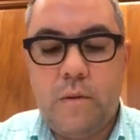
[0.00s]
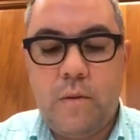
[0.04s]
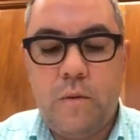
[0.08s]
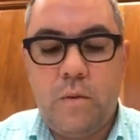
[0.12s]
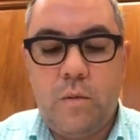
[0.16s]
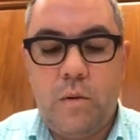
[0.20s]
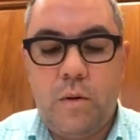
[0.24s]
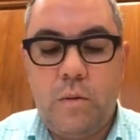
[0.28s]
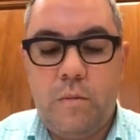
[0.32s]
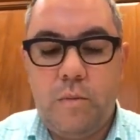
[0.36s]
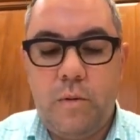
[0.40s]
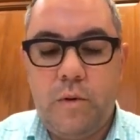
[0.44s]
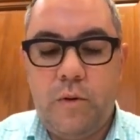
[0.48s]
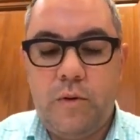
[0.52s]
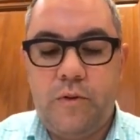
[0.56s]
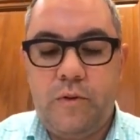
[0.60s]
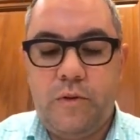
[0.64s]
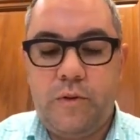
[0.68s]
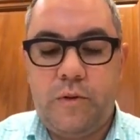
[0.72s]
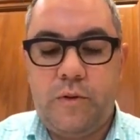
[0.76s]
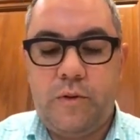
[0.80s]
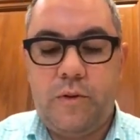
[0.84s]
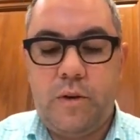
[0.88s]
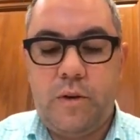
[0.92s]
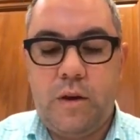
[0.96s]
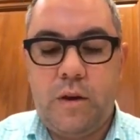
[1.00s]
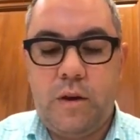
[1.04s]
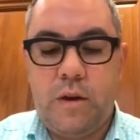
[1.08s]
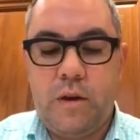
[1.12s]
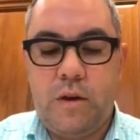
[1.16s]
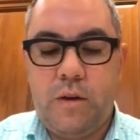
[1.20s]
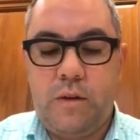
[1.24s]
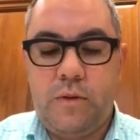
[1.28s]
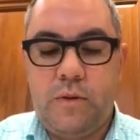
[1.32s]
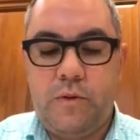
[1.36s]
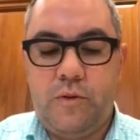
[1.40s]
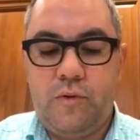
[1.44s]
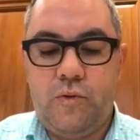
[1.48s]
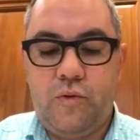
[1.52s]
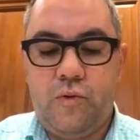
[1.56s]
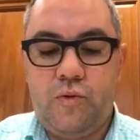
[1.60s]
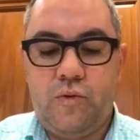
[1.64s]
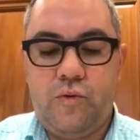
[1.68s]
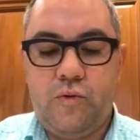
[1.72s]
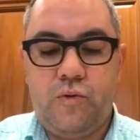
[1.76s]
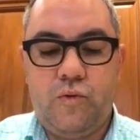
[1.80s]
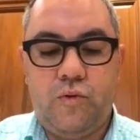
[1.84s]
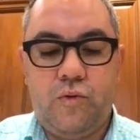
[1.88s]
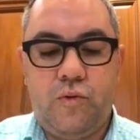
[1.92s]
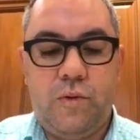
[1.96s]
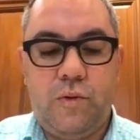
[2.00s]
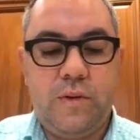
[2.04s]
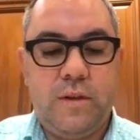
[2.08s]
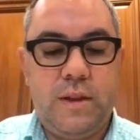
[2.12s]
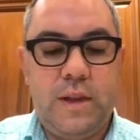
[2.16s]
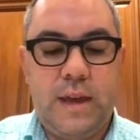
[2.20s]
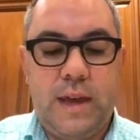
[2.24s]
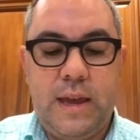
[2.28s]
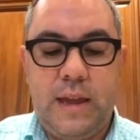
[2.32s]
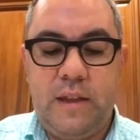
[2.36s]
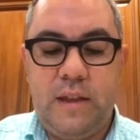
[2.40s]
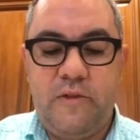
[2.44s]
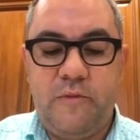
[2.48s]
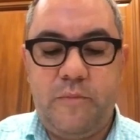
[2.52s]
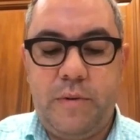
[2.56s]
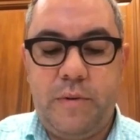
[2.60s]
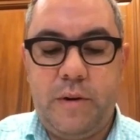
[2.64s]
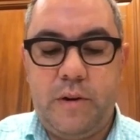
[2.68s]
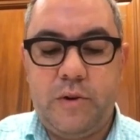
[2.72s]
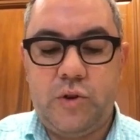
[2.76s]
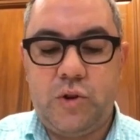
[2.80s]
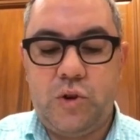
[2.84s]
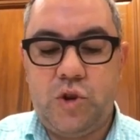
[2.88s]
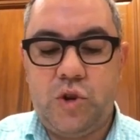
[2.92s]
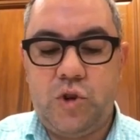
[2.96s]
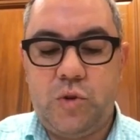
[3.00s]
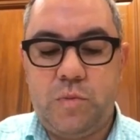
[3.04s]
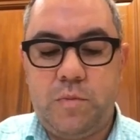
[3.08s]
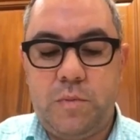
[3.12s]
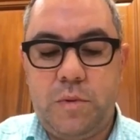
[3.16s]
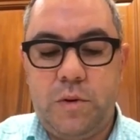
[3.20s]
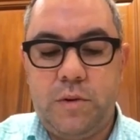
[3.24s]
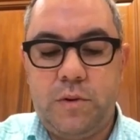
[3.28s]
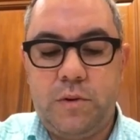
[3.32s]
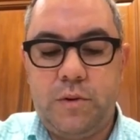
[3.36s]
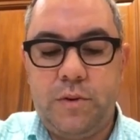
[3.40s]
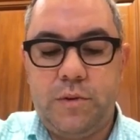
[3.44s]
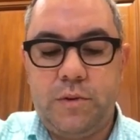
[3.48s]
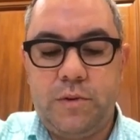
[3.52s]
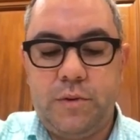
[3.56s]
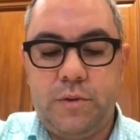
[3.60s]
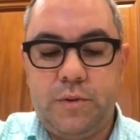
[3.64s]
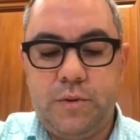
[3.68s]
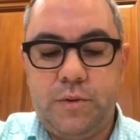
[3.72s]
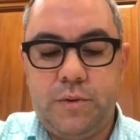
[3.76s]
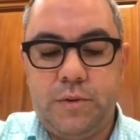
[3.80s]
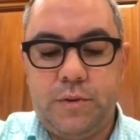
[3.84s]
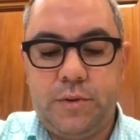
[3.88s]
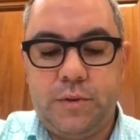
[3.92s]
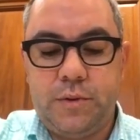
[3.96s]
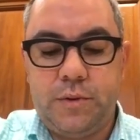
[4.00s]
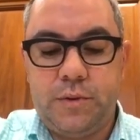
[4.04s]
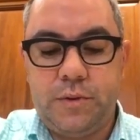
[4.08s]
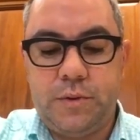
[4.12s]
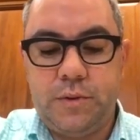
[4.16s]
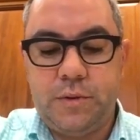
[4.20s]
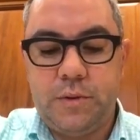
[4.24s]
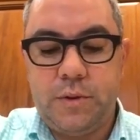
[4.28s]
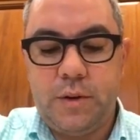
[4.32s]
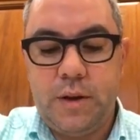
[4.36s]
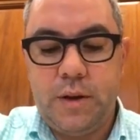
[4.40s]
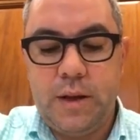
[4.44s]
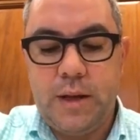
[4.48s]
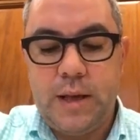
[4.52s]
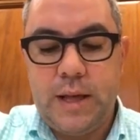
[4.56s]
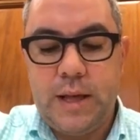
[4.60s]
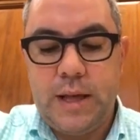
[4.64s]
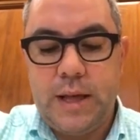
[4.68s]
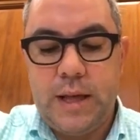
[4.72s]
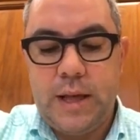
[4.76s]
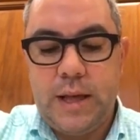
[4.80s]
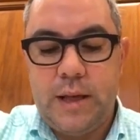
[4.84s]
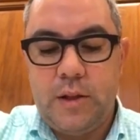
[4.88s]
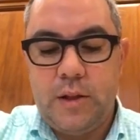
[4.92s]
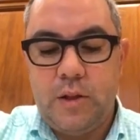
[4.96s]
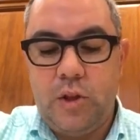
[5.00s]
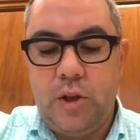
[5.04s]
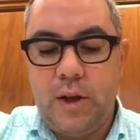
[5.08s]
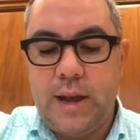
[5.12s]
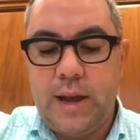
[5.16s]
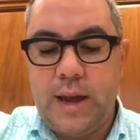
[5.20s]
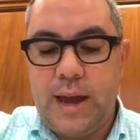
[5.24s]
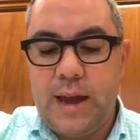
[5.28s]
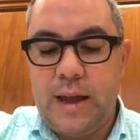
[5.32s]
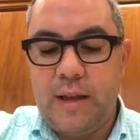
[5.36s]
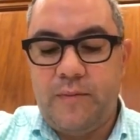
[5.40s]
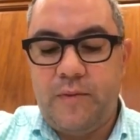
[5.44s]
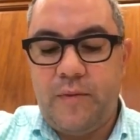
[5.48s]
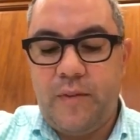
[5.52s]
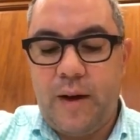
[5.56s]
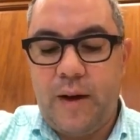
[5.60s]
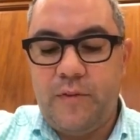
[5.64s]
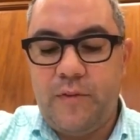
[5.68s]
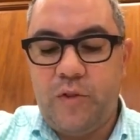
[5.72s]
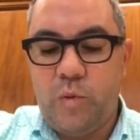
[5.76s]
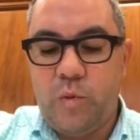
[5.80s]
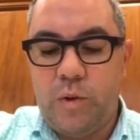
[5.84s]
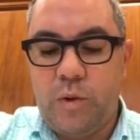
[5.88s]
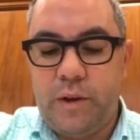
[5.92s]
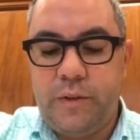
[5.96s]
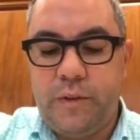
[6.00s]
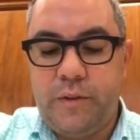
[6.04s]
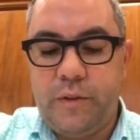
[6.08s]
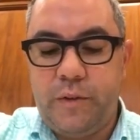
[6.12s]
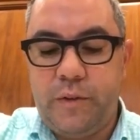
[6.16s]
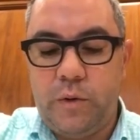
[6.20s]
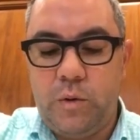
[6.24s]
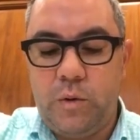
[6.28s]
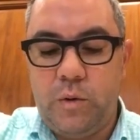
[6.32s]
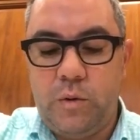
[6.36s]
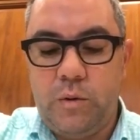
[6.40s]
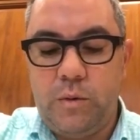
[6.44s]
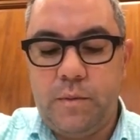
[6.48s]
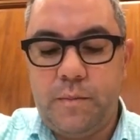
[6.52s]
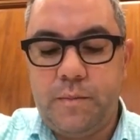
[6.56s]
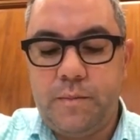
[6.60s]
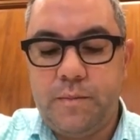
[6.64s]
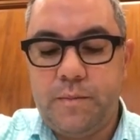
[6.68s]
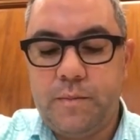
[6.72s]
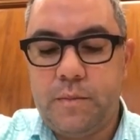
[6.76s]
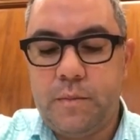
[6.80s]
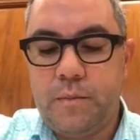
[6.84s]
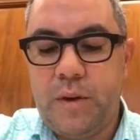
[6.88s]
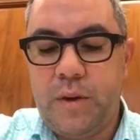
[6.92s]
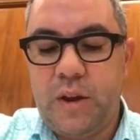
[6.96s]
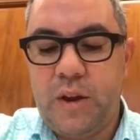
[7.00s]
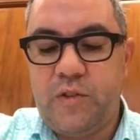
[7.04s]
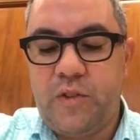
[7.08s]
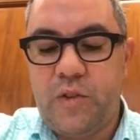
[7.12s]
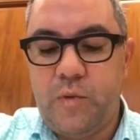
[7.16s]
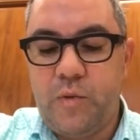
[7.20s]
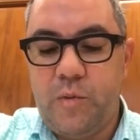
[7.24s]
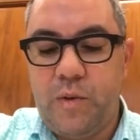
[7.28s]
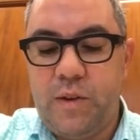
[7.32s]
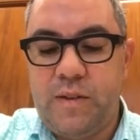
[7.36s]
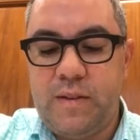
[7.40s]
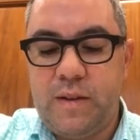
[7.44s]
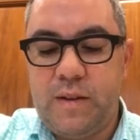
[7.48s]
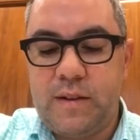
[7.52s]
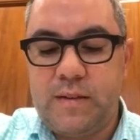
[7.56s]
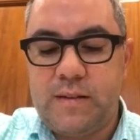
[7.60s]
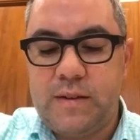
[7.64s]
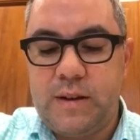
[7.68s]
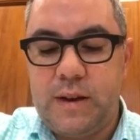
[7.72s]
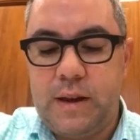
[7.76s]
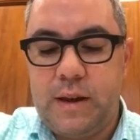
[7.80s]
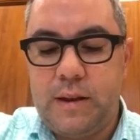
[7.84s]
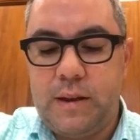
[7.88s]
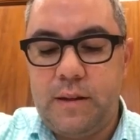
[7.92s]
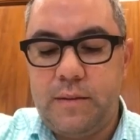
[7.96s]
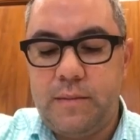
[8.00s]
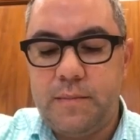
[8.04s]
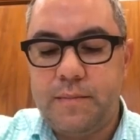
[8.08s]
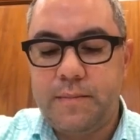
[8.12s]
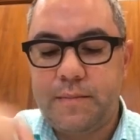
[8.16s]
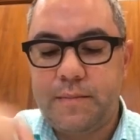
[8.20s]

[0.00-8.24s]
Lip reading: when Moshe says to the end of Parshat Shemos, look at 5:22, page 316.